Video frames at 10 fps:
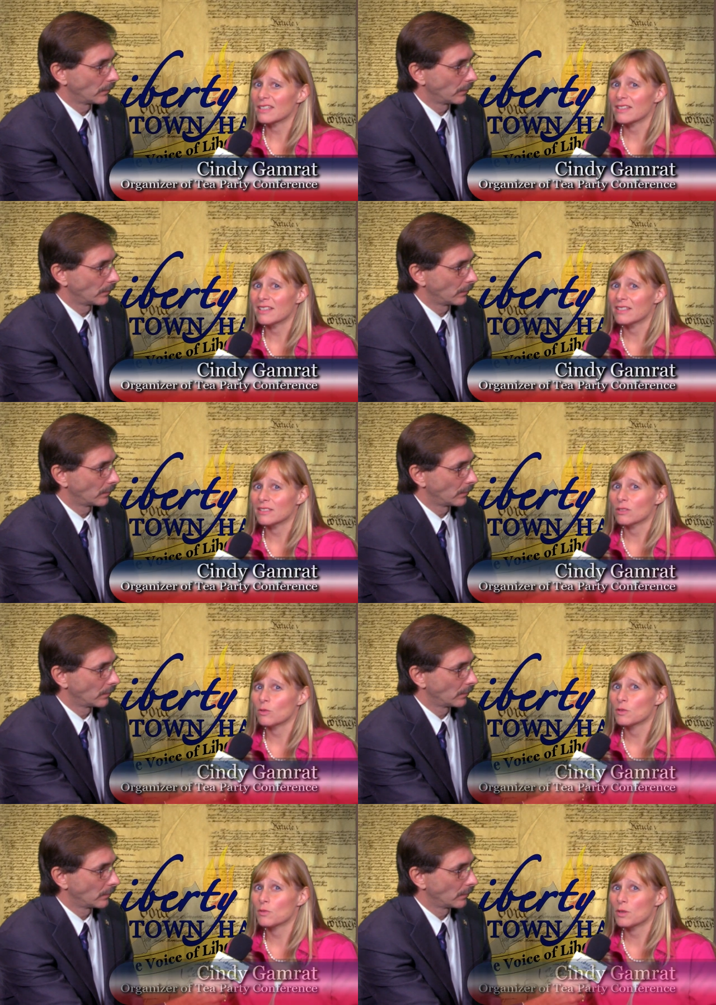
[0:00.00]
Speaker 1: I think,
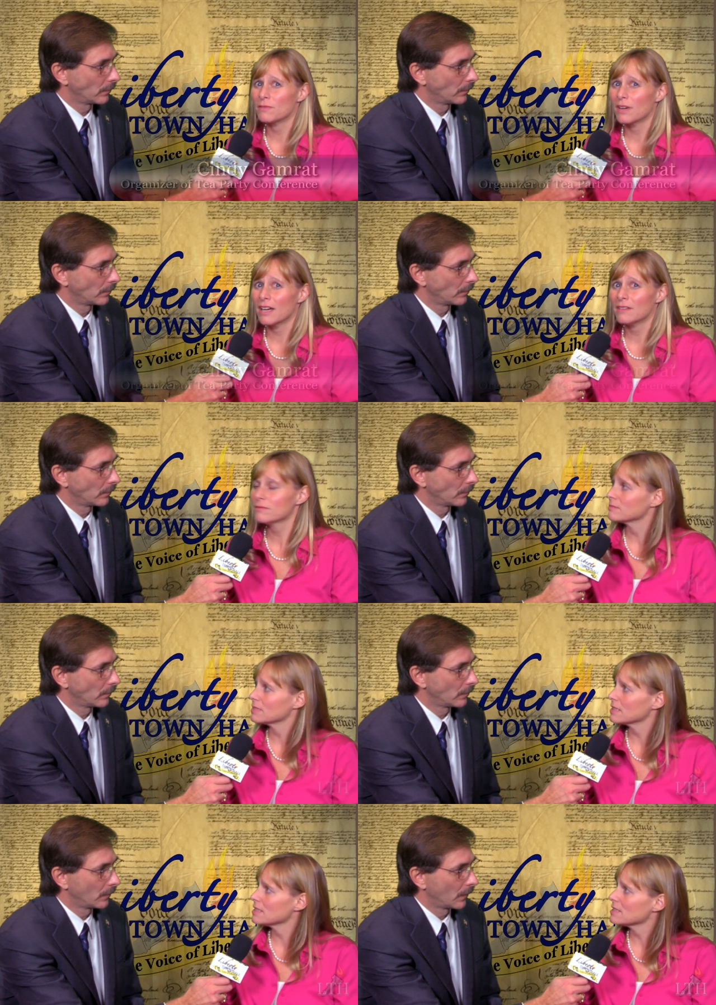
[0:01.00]
over 45
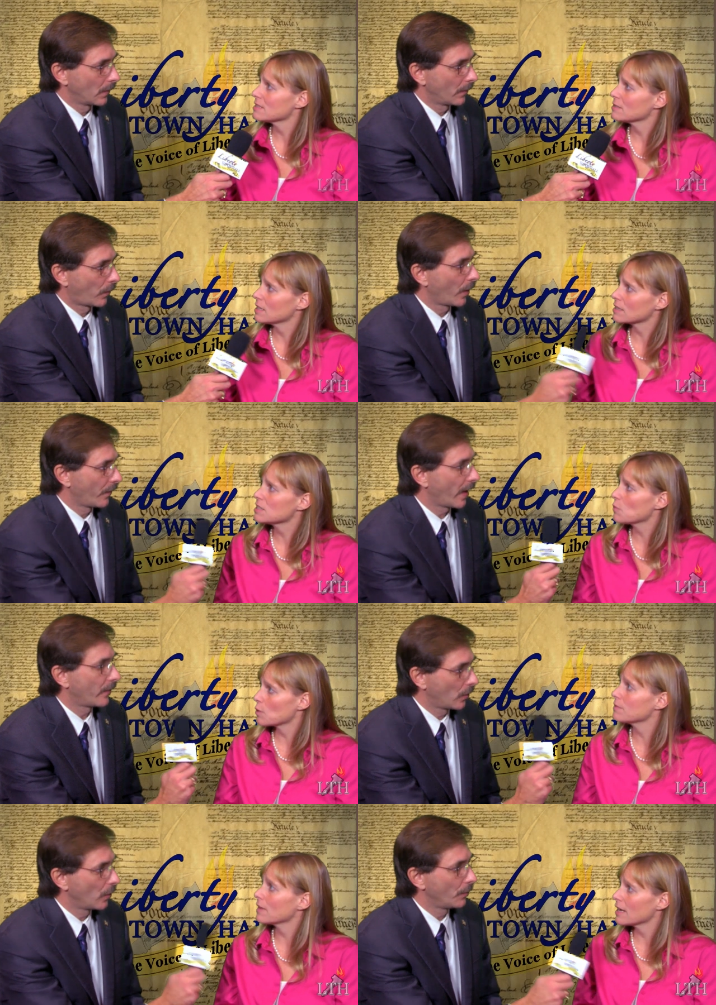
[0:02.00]
at least. At least
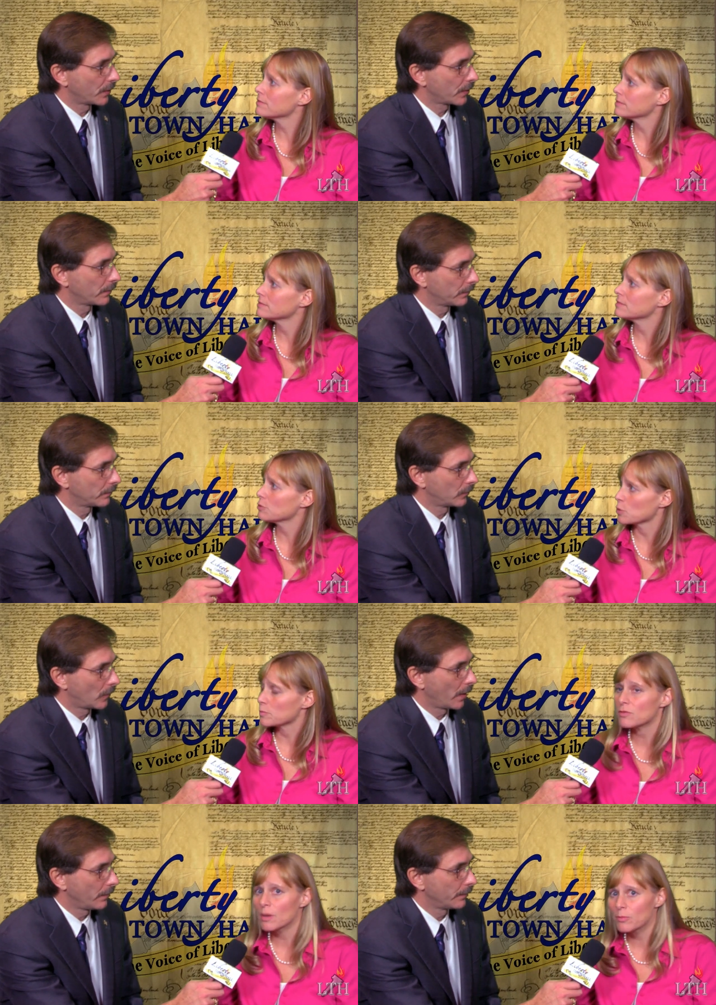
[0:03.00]
45 groups,
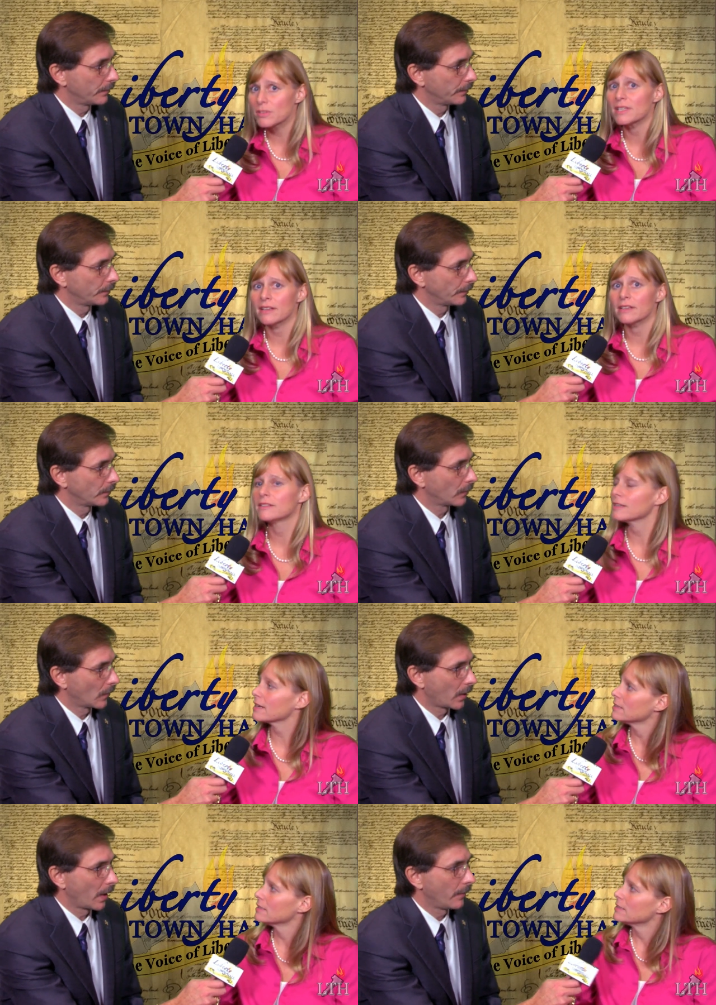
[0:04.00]
groups right. represented,
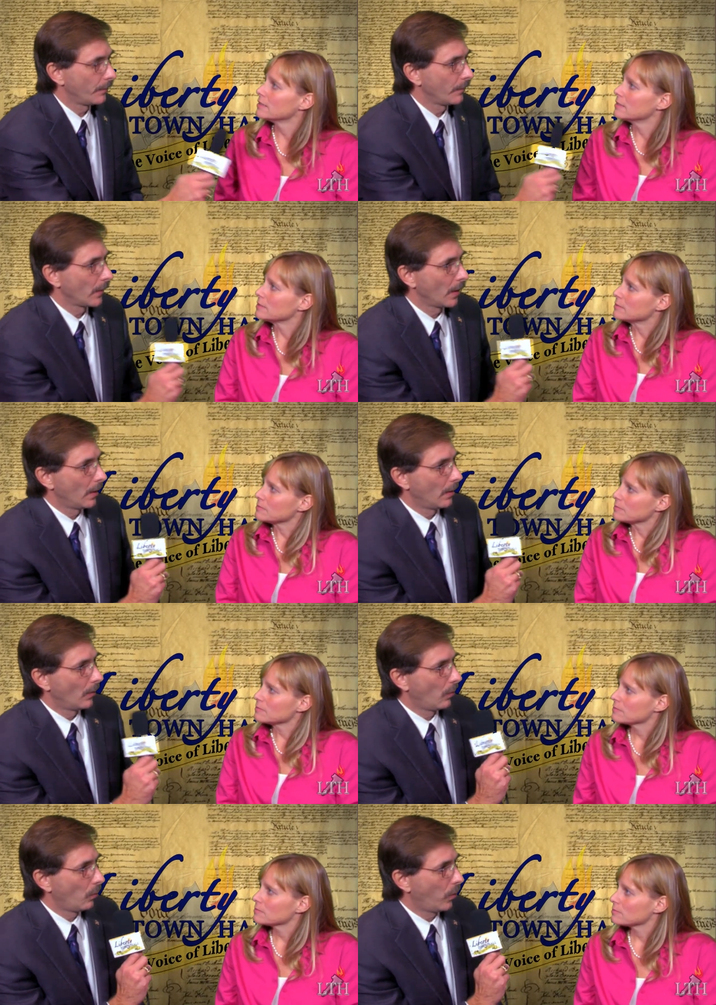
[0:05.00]
yeah. Okay.
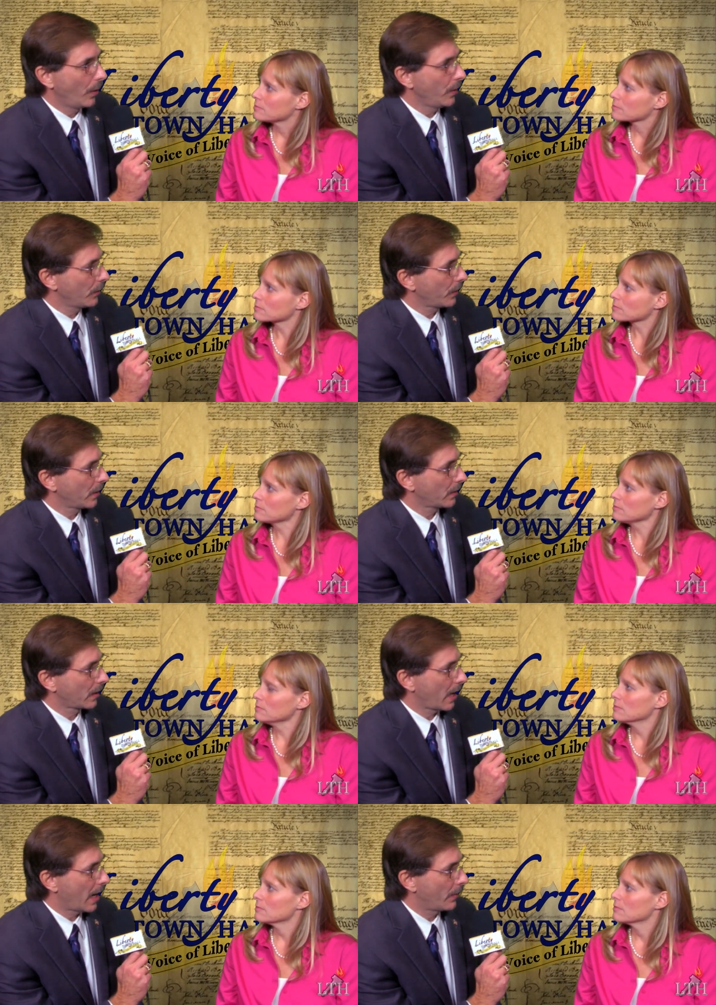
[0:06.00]
Speaker 2: What do you think the
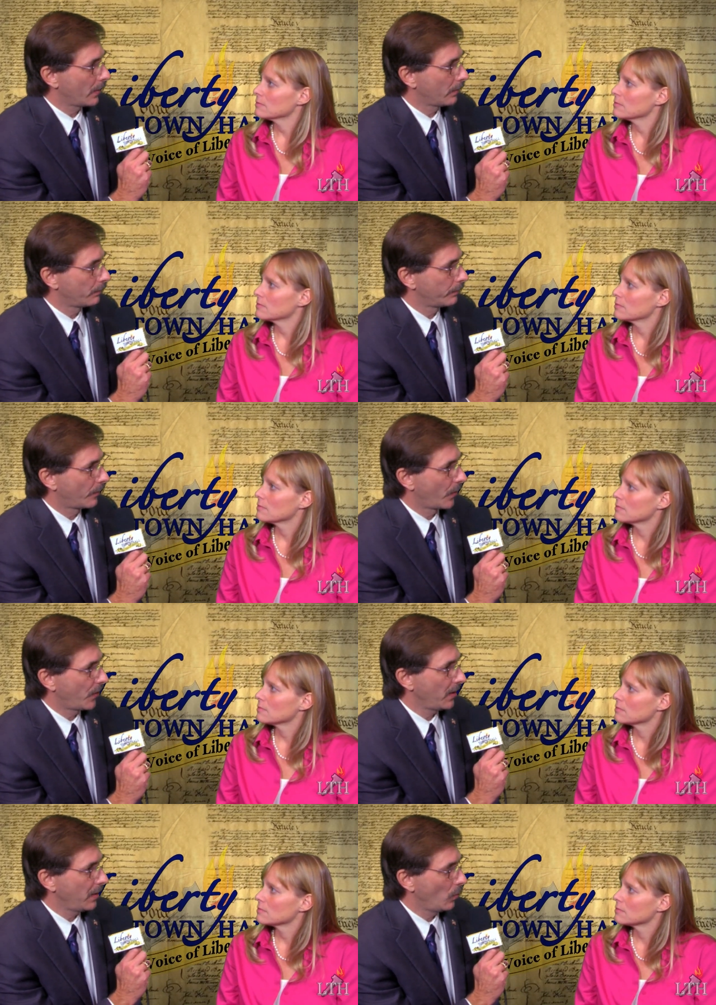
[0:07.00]
common
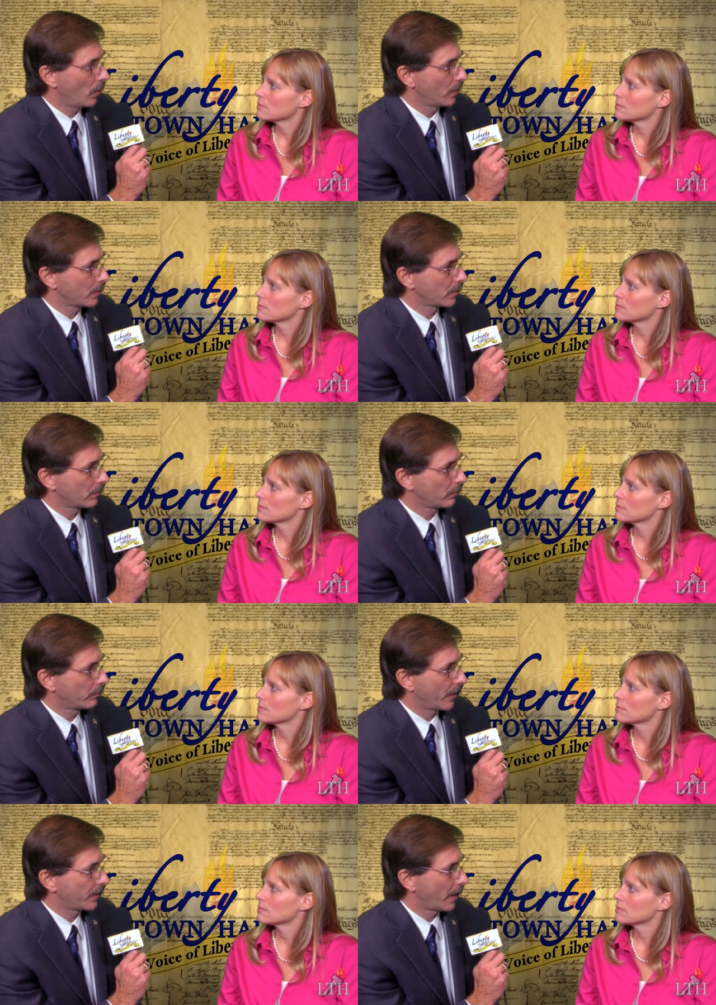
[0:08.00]
theme was
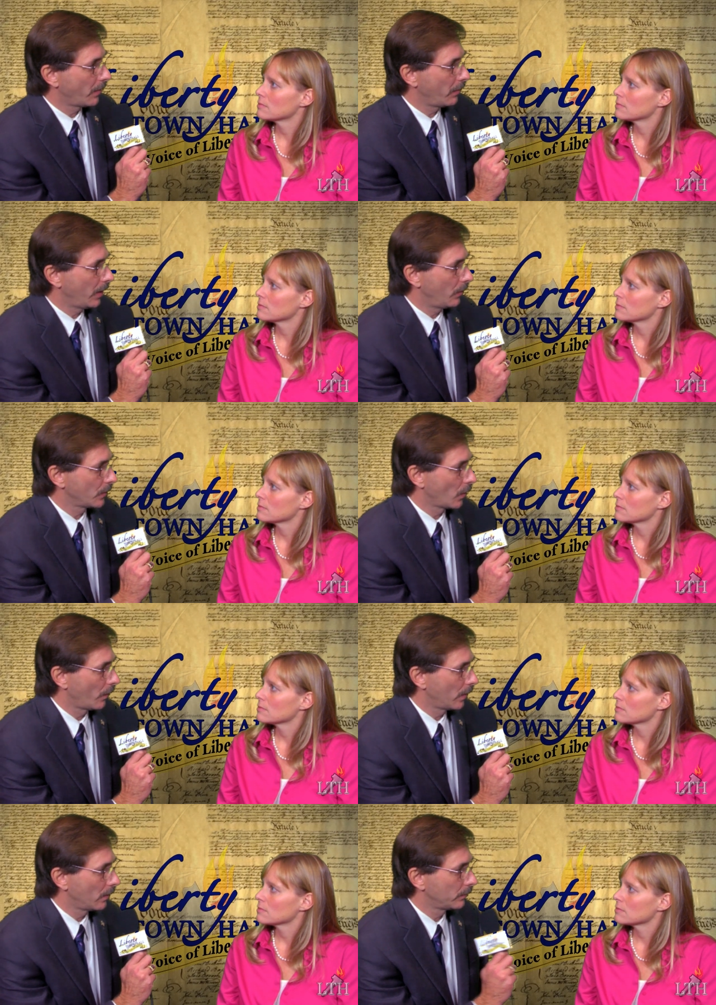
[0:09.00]
by the time the meeting was
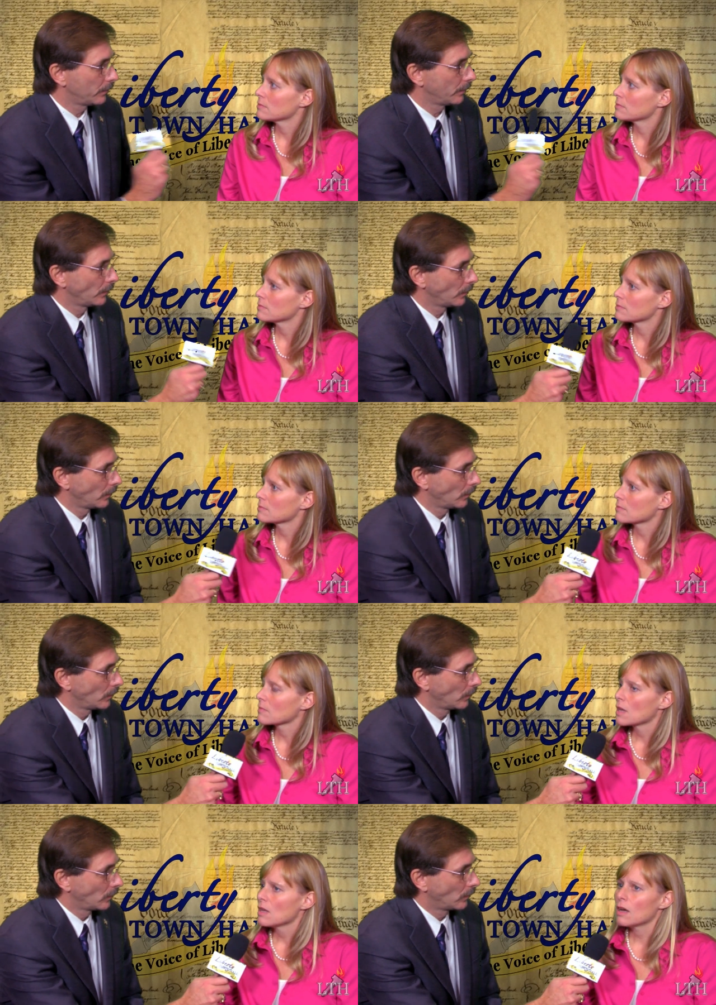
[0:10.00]
over?
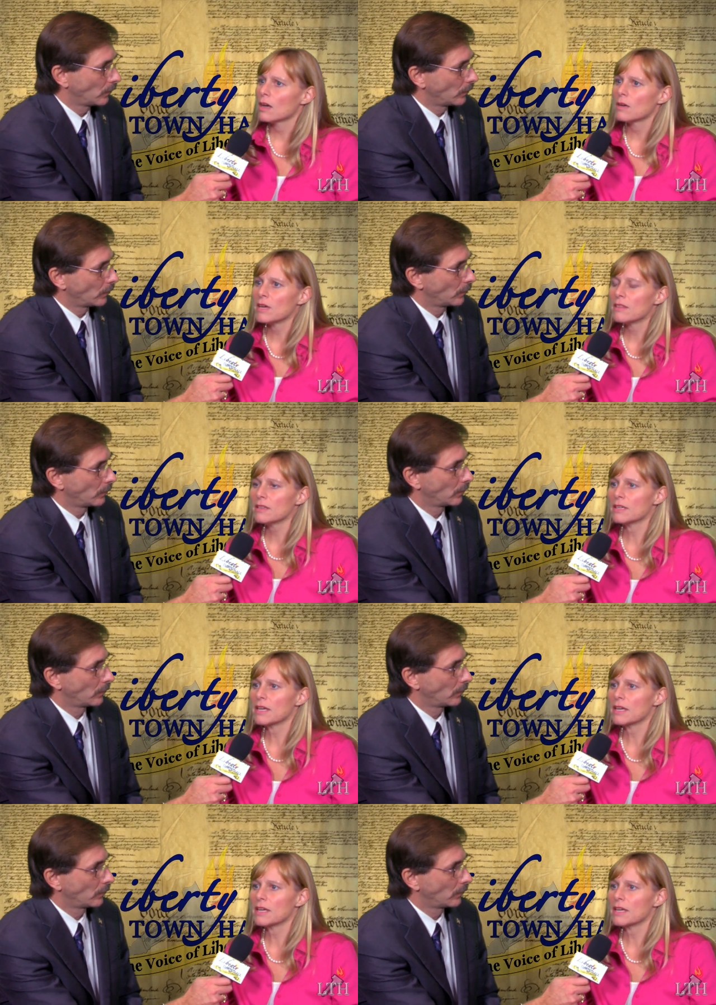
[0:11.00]
Speaker 1: Um, I think the